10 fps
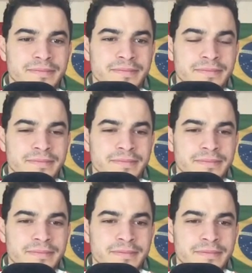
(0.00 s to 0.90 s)

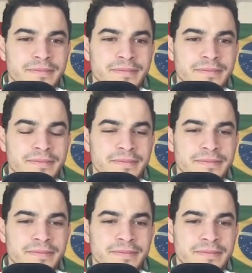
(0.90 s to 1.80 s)

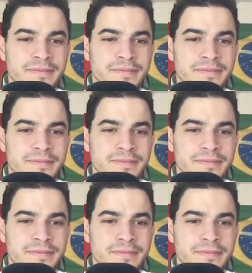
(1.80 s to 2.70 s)

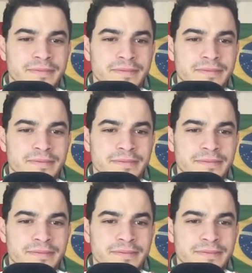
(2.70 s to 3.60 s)

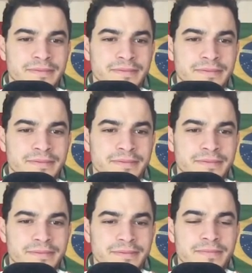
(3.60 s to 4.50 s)

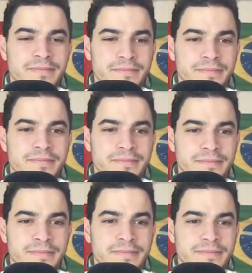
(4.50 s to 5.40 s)

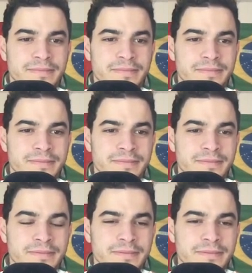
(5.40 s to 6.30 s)

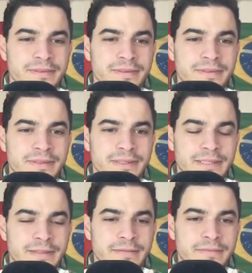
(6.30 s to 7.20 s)

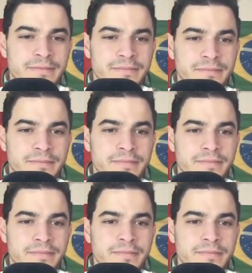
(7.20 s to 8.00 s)
This person isn't speaking.